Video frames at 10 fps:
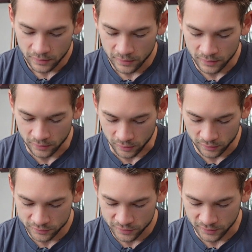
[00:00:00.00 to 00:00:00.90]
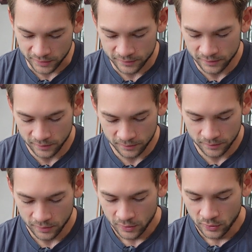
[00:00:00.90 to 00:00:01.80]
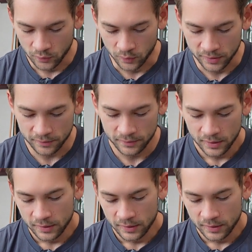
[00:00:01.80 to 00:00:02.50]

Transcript: an arch like this with